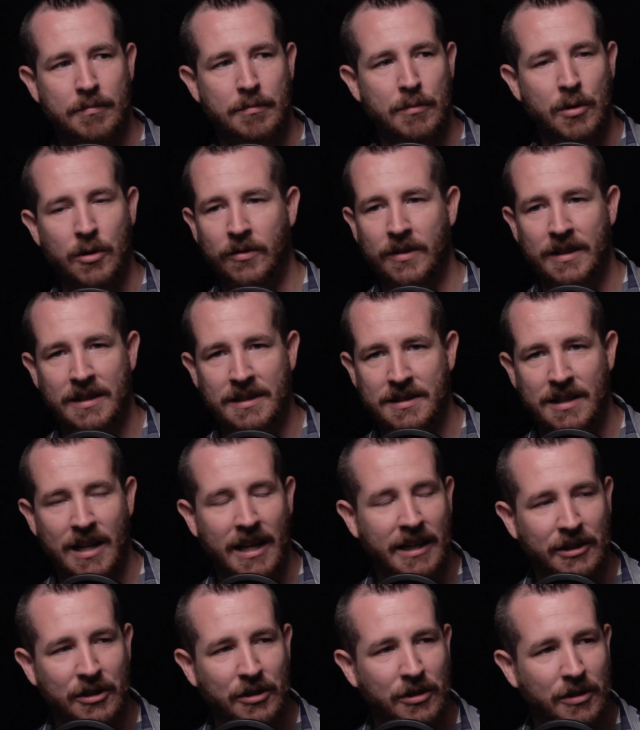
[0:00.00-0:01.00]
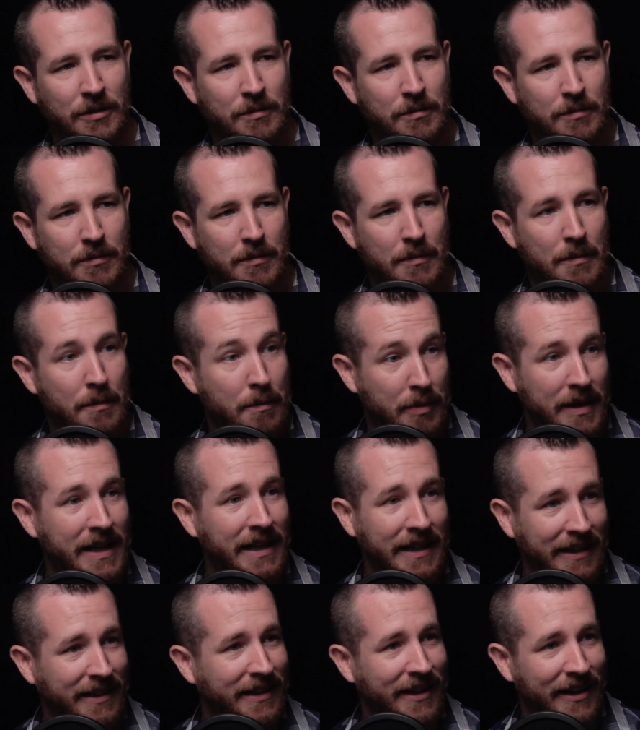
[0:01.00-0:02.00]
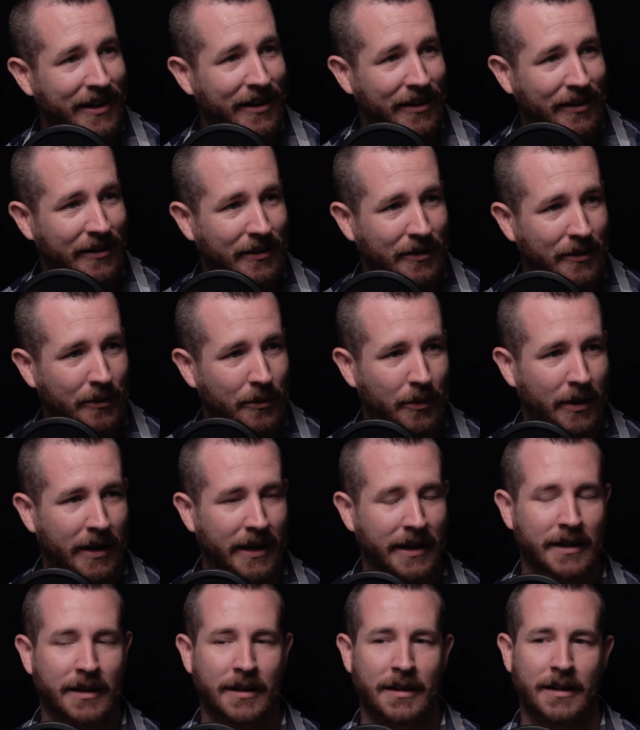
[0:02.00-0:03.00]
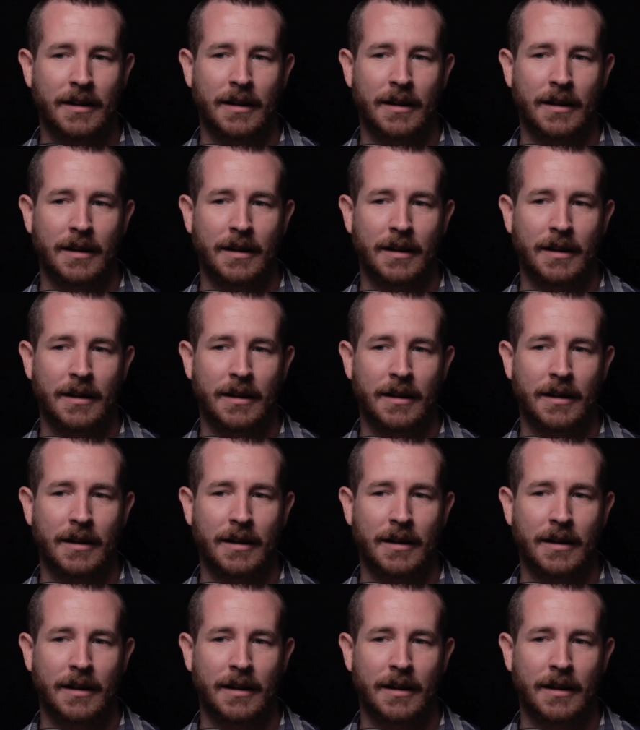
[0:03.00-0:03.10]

movie is like you're being there, right?